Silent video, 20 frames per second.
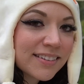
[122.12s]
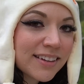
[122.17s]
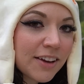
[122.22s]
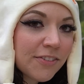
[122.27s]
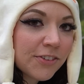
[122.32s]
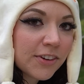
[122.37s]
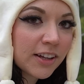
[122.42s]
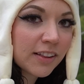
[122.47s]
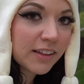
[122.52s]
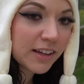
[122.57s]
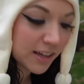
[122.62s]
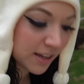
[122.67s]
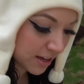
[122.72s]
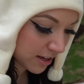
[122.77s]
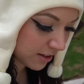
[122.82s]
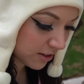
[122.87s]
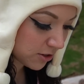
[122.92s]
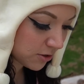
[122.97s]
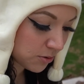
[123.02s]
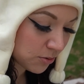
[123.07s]
definitely
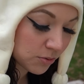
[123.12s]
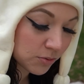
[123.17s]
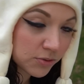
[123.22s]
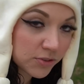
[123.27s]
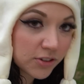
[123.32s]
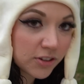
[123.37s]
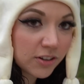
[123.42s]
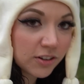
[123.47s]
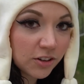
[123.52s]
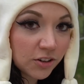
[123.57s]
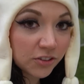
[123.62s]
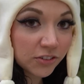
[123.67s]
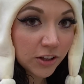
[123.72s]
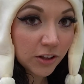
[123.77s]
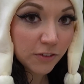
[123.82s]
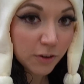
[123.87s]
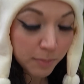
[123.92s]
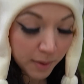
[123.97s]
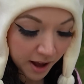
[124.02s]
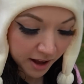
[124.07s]
use your
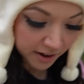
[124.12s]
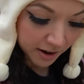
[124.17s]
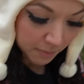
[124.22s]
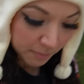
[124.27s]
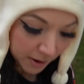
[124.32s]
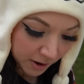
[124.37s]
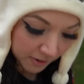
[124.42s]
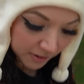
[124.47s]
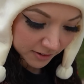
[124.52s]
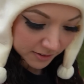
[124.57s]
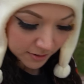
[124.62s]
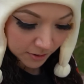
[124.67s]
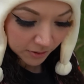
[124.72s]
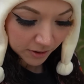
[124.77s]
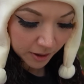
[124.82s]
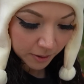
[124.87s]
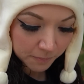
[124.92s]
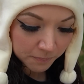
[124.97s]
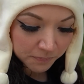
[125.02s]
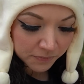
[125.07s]
silver pine-nut berries,
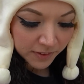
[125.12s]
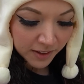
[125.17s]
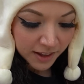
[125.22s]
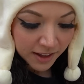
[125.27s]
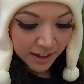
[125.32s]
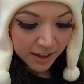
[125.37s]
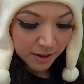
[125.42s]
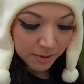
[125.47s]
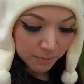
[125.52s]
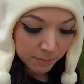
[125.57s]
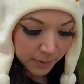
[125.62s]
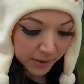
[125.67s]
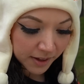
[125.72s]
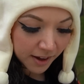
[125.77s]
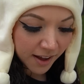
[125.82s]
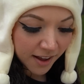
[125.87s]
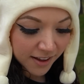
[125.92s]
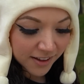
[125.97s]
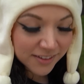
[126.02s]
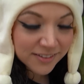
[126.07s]
okay?
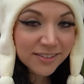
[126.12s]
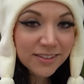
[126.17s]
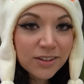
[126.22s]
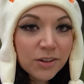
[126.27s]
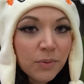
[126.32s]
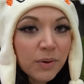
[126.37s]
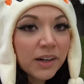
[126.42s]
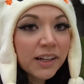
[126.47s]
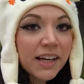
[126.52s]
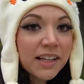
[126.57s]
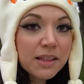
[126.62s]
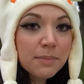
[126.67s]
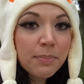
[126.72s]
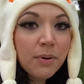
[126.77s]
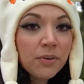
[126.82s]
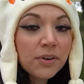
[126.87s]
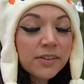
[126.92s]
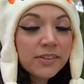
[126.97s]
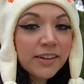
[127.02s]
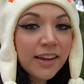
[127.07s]
Because you want to get the
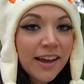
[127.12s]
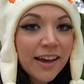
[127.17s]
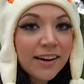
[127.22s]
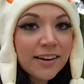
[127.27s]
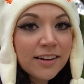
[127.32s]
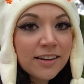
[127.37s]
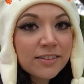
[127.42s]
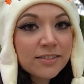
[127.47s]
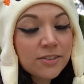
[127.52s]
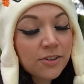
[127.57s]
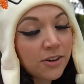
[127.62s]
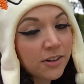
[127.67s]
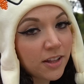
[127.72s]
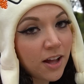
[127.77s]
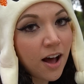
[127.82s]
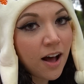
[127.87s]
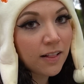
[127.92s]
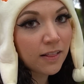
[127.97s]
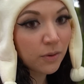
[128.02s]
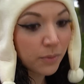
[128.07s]
bonus candies during the
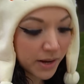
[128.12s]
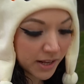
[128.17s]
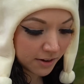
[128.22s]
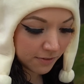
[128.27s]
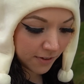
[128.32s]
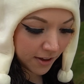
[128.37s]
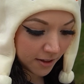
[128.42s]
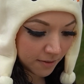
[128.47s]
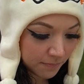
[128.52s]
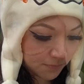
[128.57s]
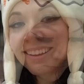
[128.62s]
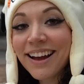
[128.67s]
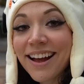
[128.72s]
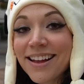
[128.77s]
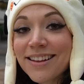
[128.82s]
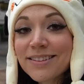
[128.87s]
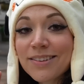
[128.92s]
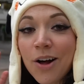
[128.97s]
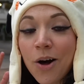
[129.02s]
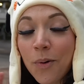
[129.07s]
Halloween event.
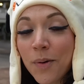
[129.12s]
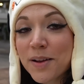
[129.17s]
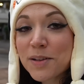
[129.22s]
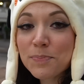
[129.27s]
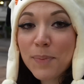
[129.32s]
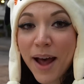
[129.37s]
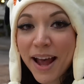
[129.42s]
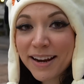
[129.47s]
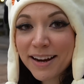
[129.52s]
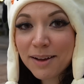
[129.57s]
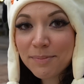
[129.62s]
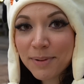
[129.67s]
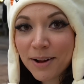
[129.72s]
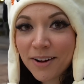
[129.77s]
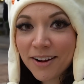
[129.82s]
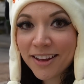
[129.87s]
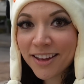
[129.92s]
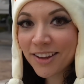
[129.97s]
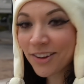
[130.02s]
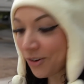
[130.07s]
Guys, always pine-nut
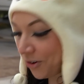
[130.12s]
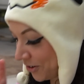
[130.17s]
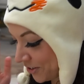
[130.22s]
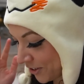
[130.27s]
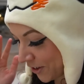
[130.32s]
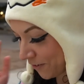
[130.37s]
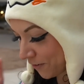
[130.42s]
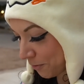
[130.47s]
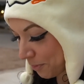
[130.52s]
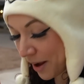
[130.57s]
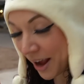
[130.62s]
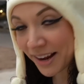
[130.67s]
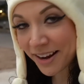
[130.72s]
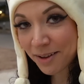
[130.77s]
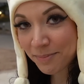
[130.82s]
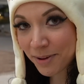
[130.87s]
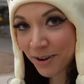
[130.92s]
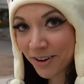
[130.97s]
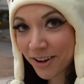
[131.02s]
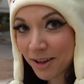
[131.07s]
berry it or silver
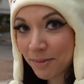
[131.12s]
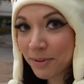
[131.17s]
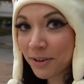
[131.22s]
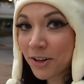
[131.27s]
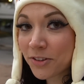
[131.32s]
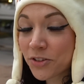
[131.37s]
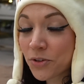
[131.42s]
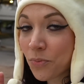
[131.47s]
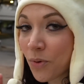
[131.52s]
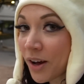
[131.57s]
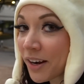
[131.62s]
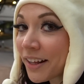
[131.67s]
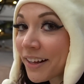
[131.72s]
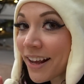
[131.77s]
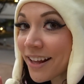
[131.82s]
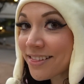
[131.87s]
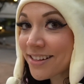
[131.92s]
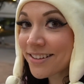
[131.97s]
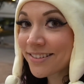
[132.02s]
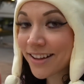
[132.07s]
pine-nut berry it because you want to
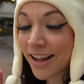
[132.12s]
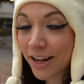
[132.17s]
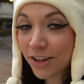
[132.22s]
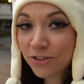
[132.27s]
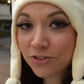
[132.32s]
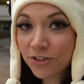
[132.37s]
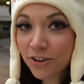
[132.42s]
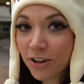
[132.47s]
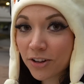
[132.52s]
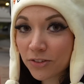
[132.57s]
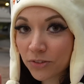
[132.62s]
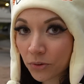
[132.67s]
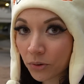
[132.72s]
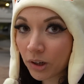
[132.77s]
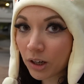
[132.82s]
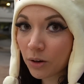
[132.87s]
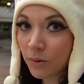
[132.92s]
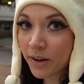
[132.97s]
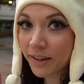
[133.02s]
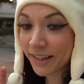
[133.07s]
get these extra
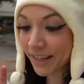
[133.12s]
Zorua